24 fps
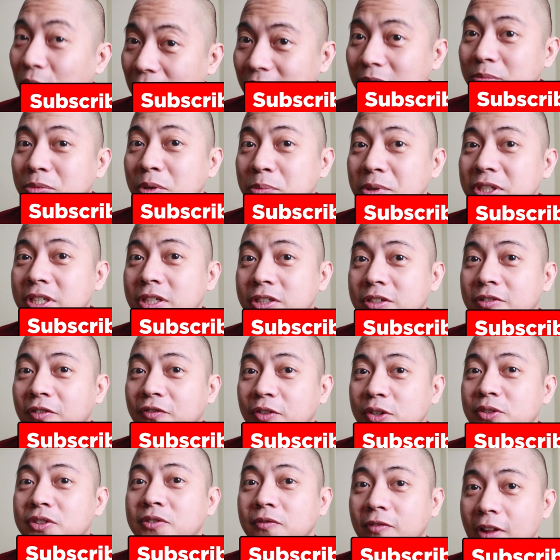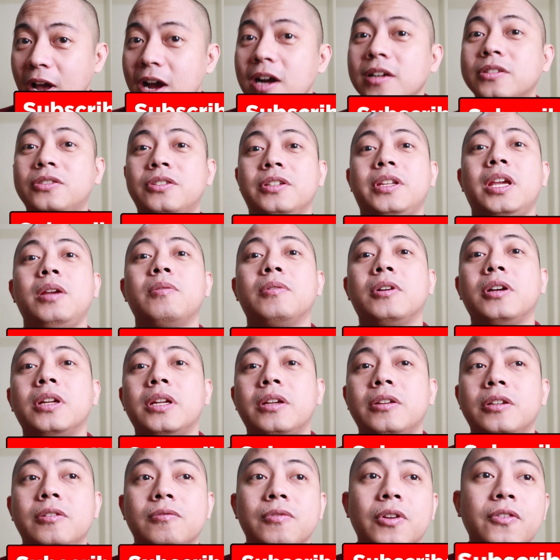welcome to Business Reviews vlog. Today we're
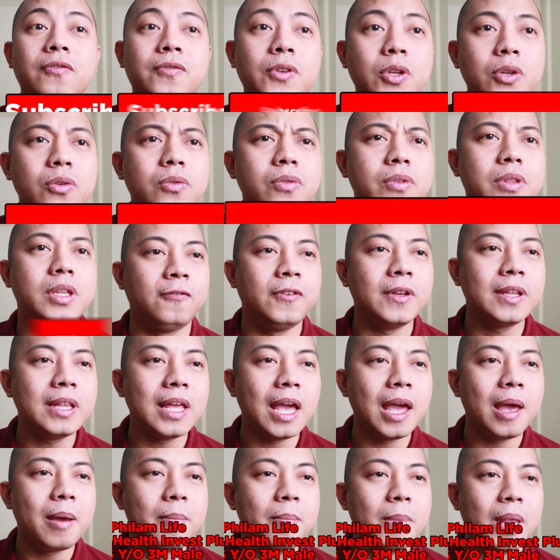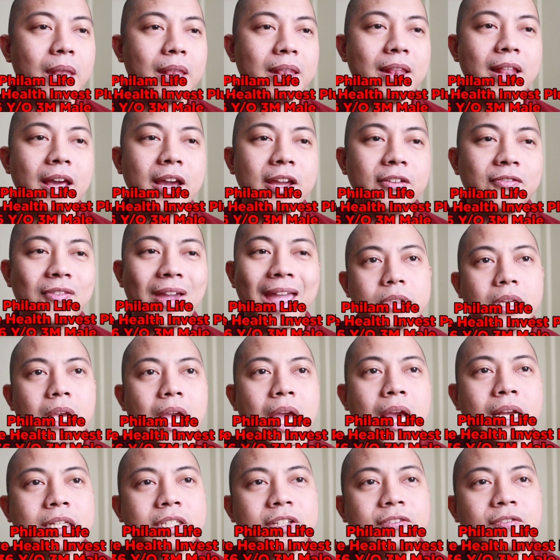going to review Philam Life
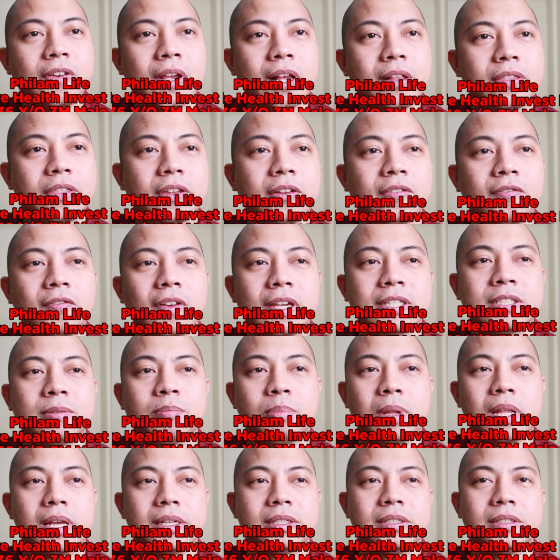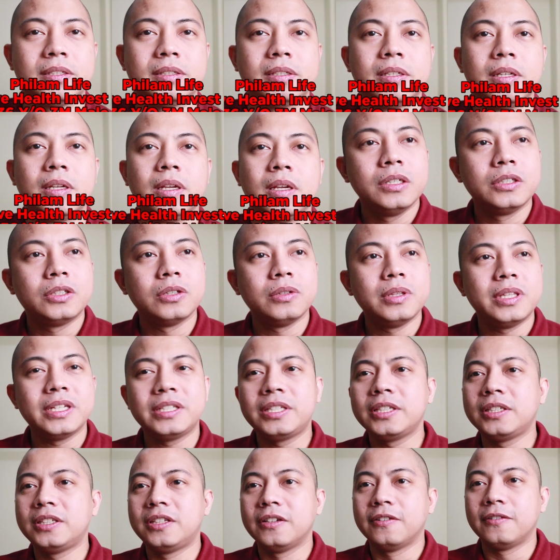Active Health Invest Plus. So
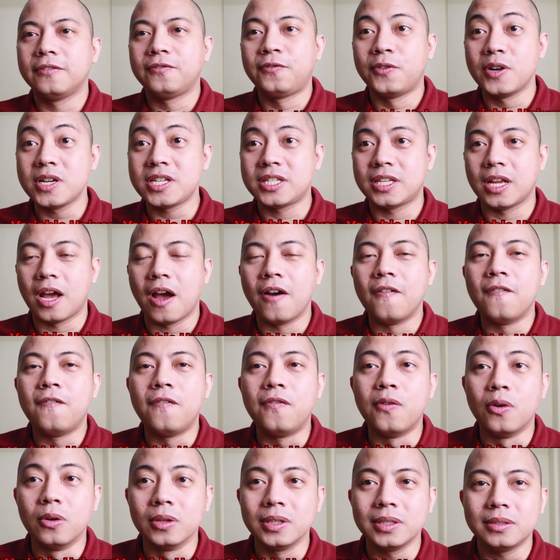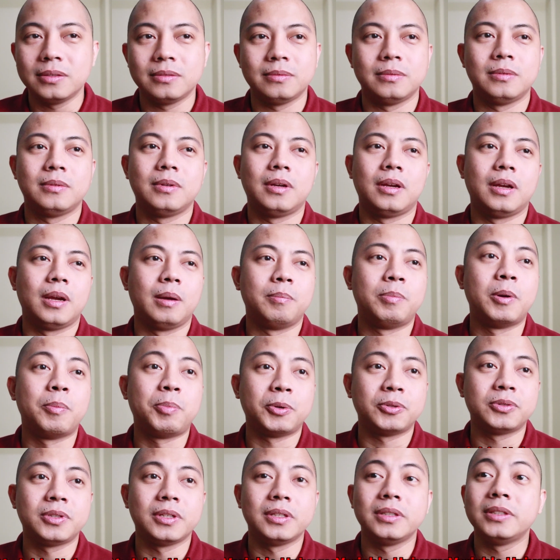this is the first full
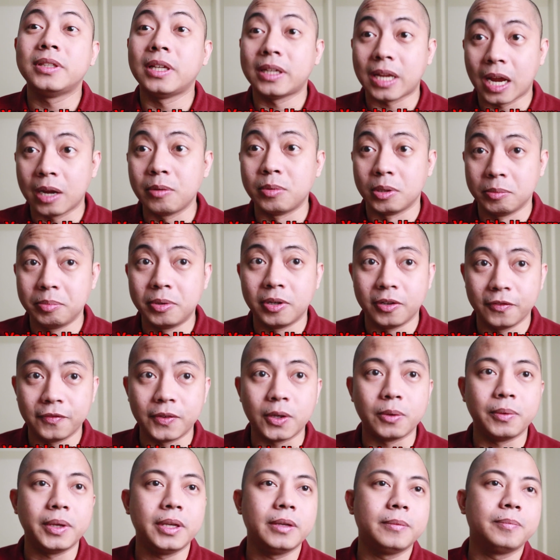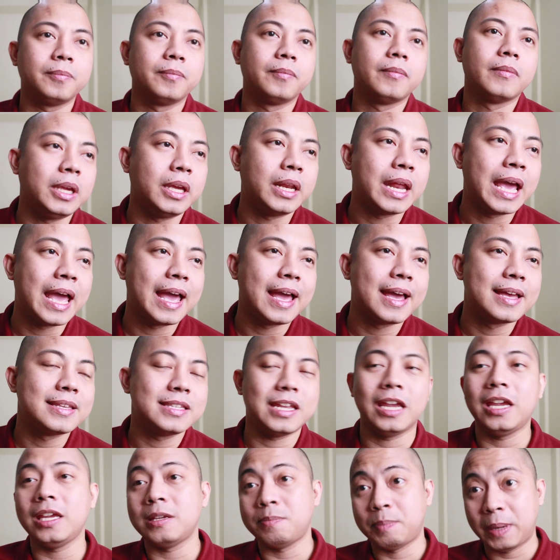proposal that I will be reviewing. It has
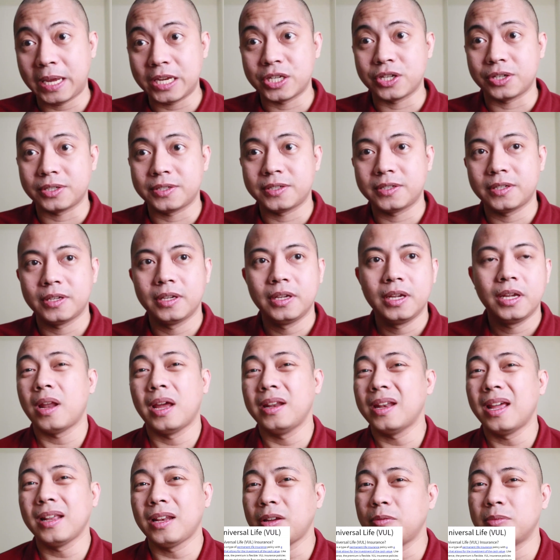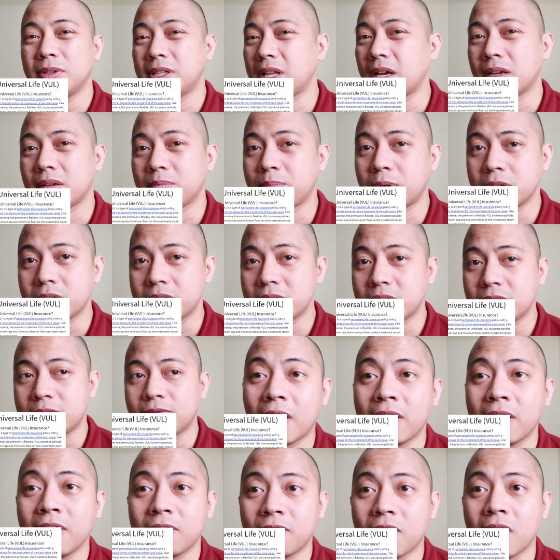8 pages. I likely will not purchase it.
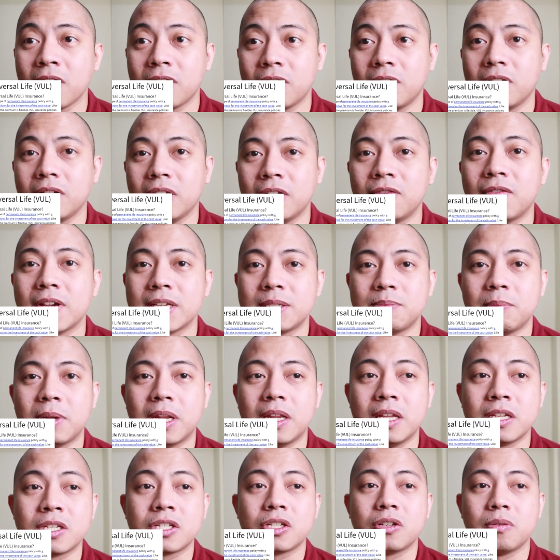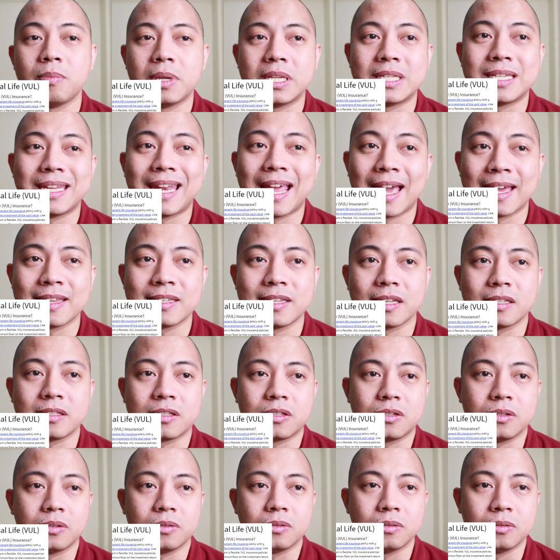I have other investment instruments and assets
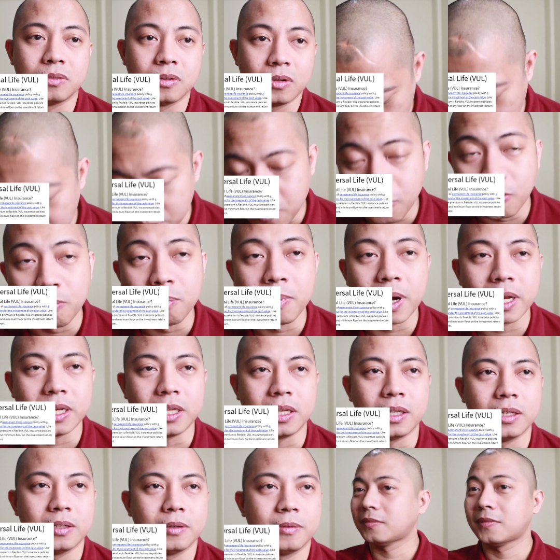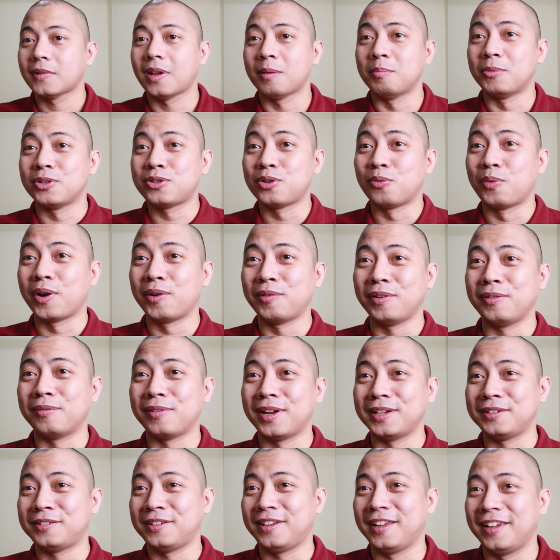to make more money. I'm also wearing
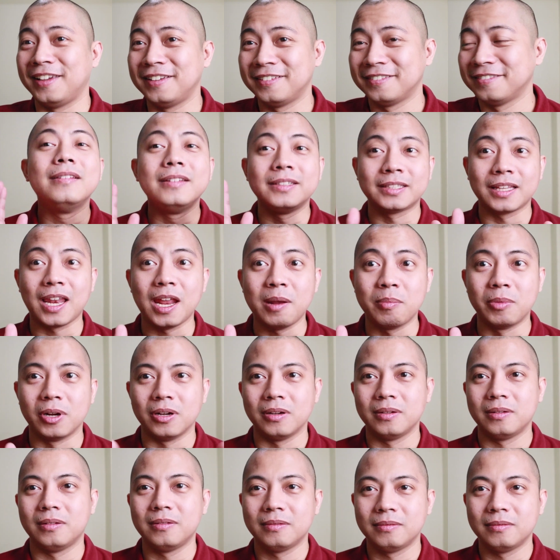red today. Disclaimer.